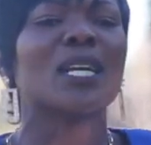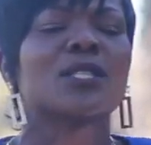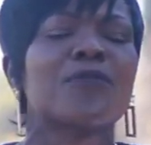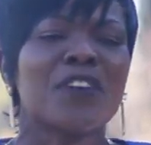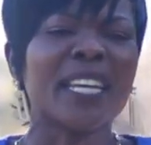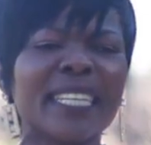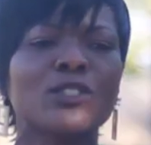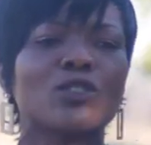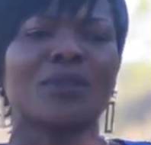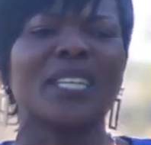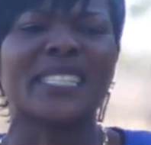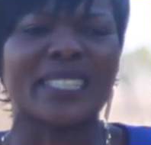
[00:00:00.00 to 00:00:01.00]
was very
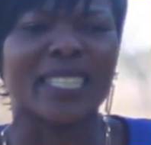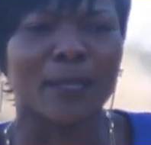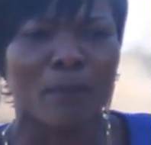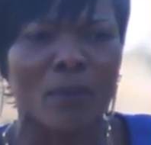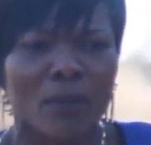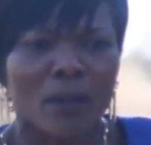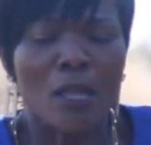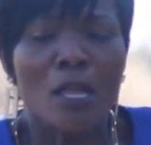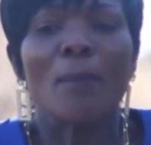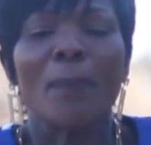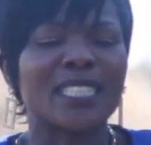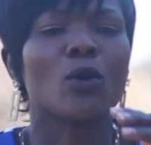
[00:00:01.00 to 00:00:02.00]
interesting.
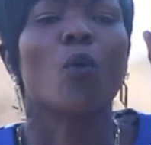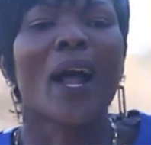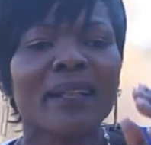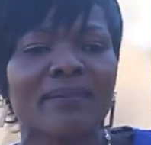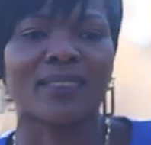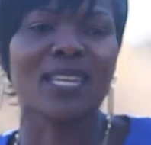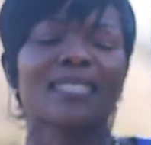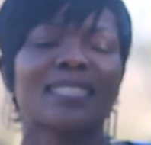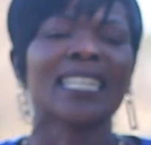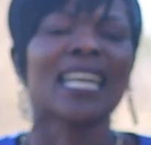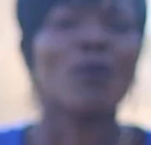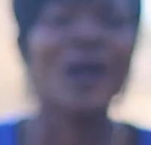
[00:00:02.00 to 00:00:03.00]
But one thing
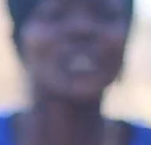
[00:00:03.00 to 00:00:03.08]
that I